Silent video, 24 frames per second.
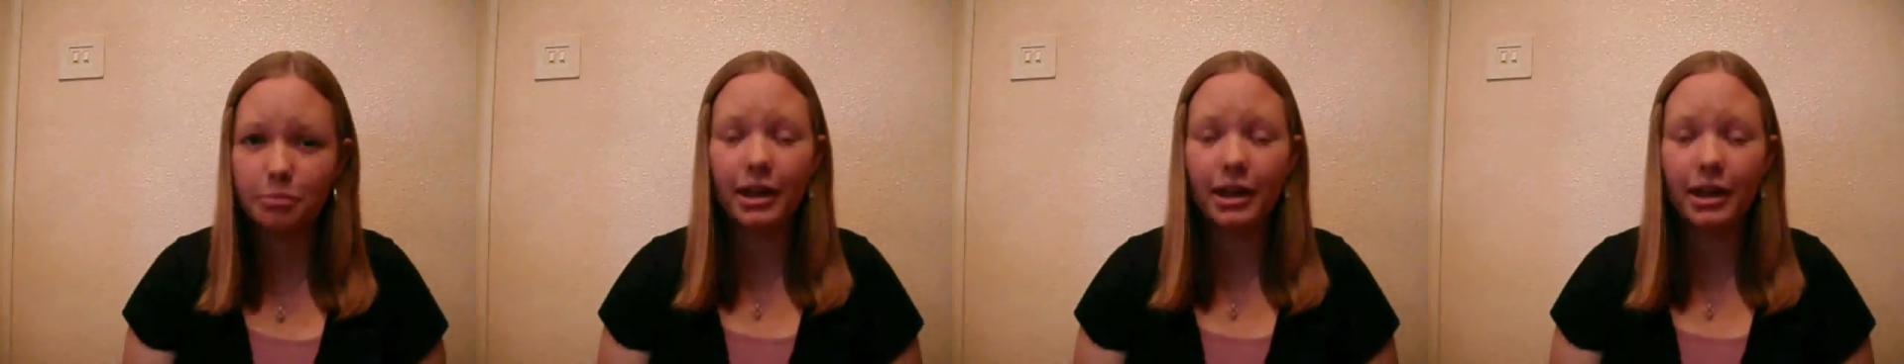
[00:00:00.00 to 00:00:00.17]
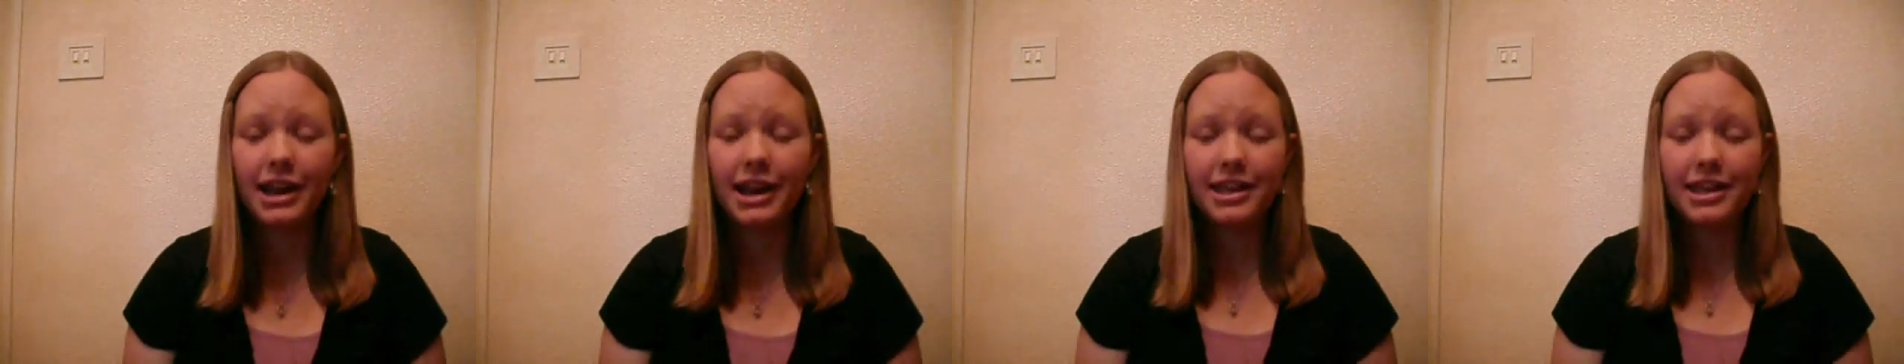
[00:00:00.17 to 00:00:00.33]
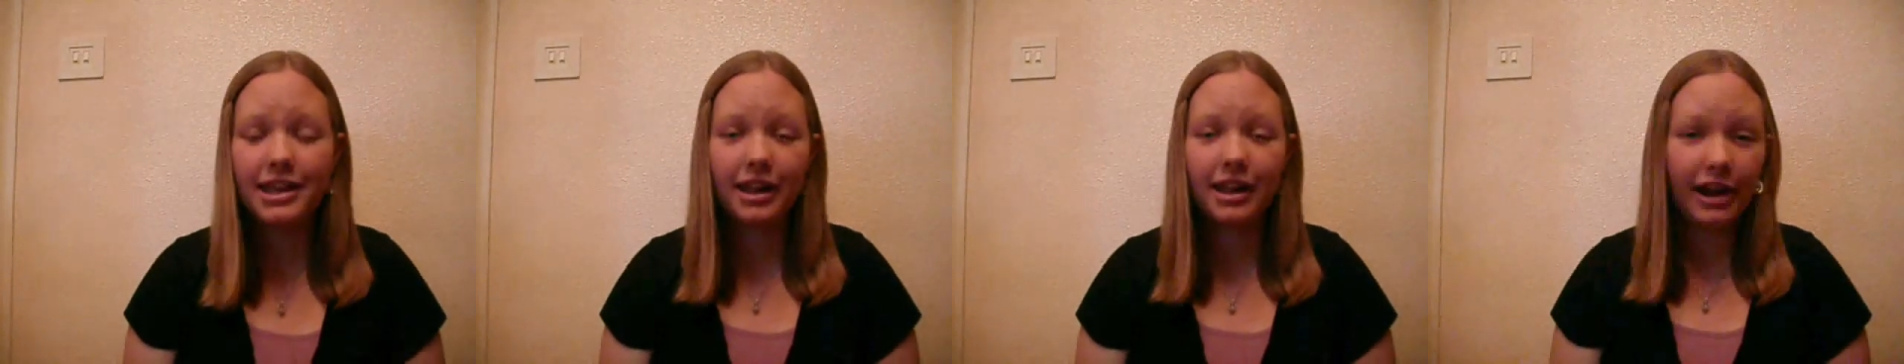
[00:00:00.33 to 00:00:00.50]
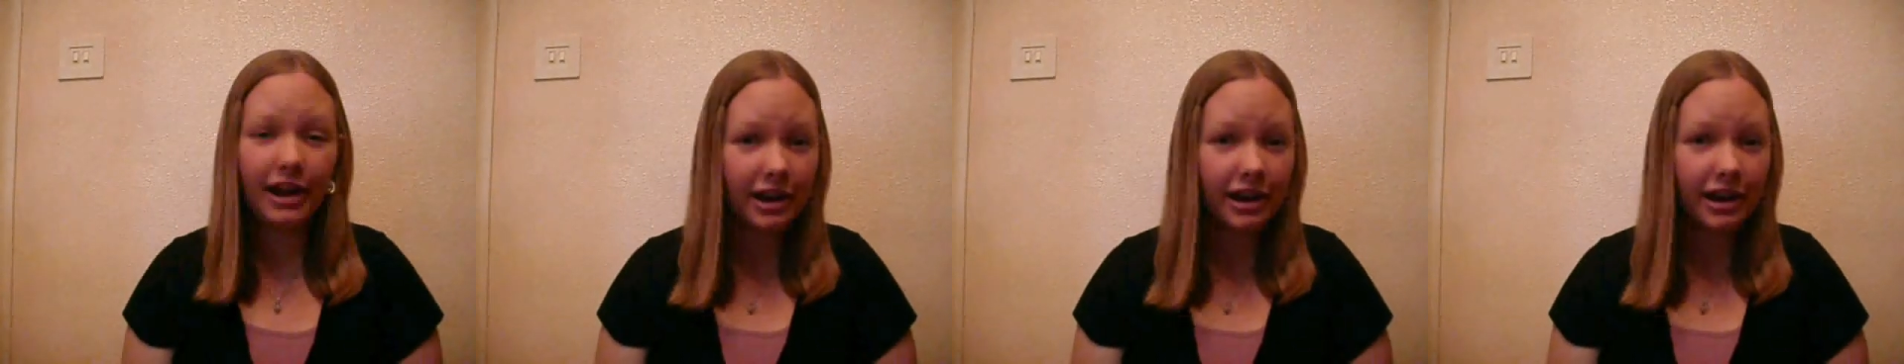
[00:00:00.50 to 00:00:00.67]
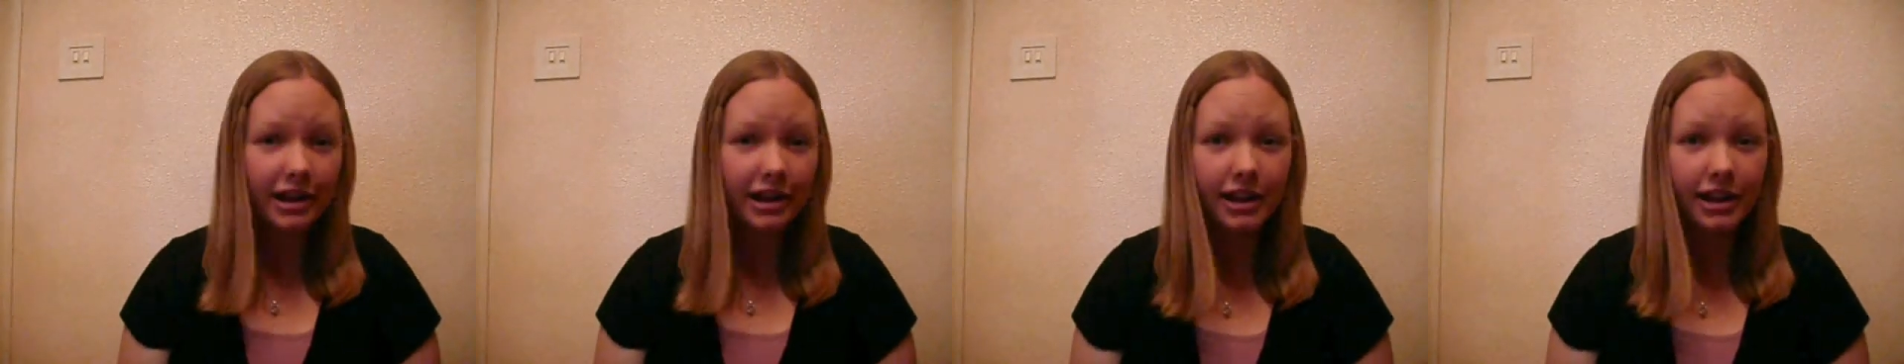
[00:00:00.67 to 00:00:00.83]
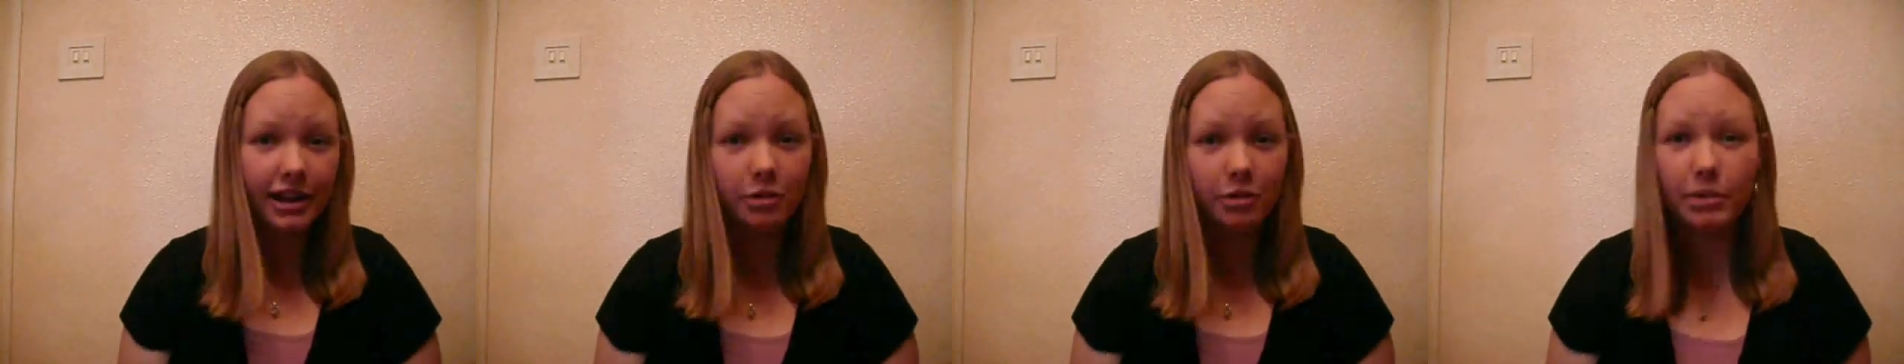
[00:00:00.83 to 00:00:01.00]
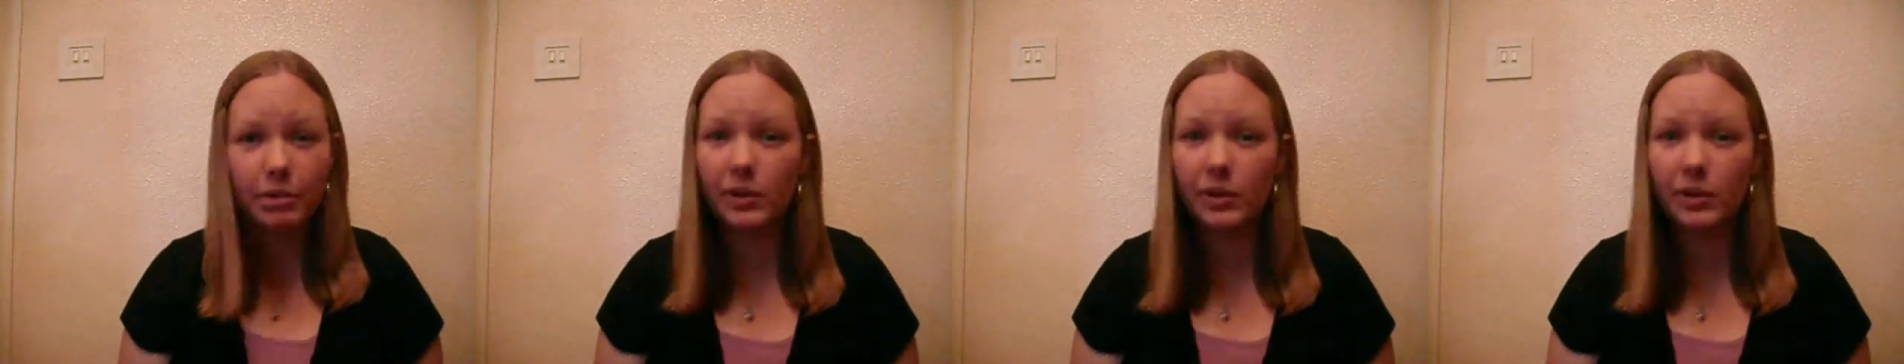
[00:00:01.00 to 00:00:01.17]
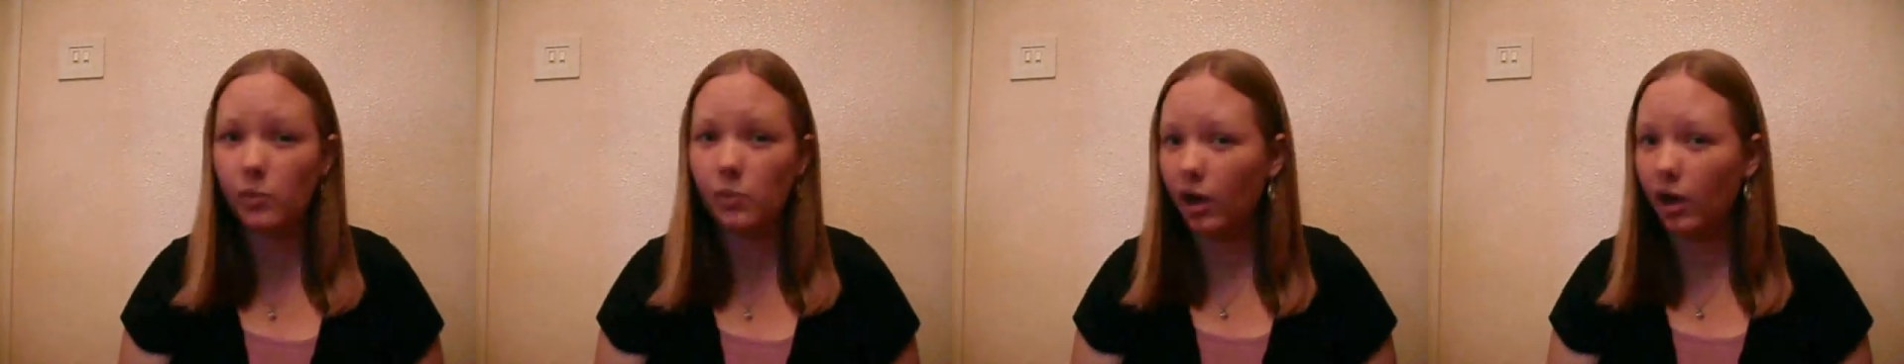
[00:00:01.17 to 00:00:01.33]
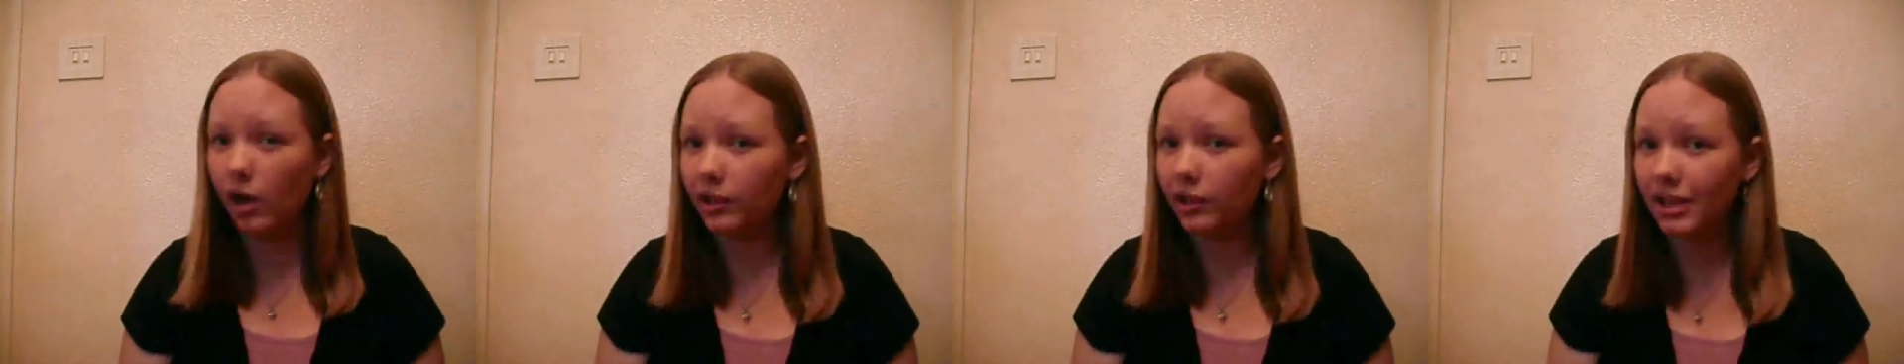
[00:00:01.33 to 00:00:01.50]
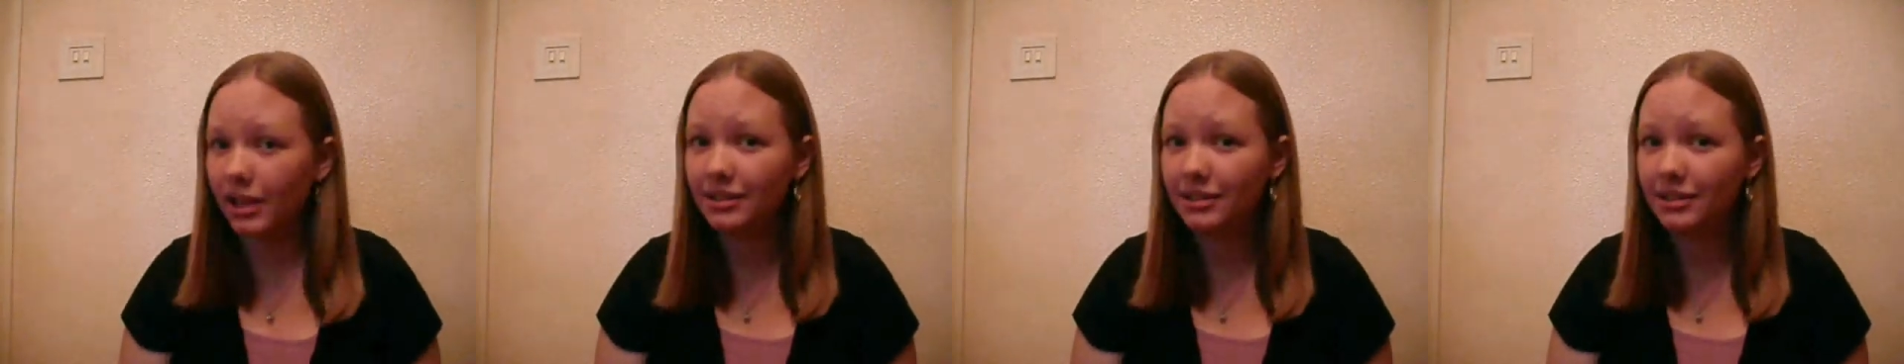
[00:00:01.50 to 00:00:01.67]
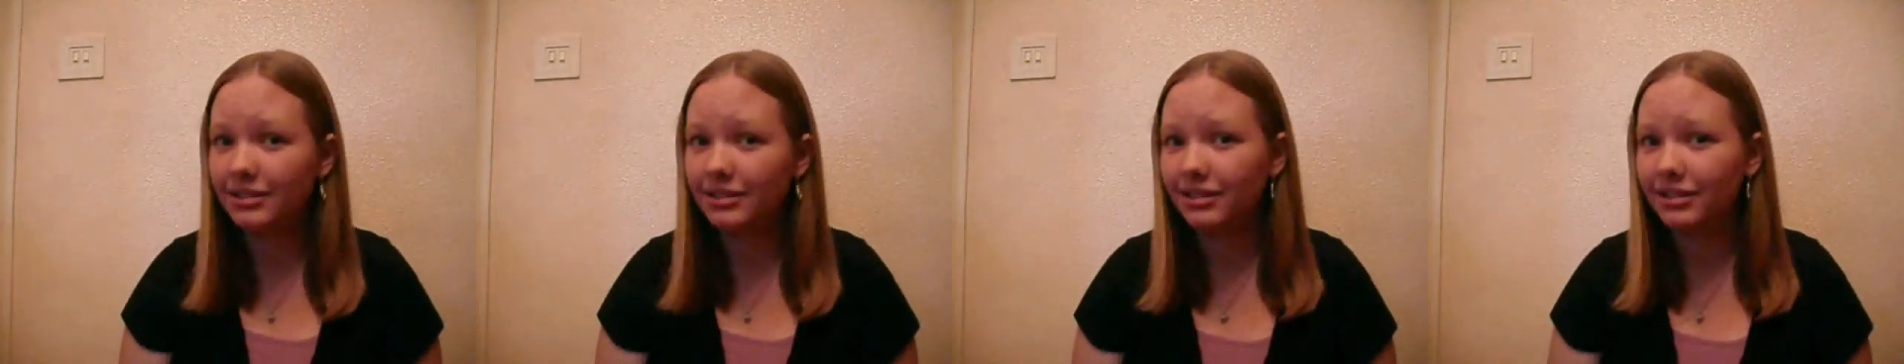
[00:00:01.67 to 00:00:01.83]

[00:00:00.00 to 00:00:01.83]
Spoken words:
but I carry it in my wallet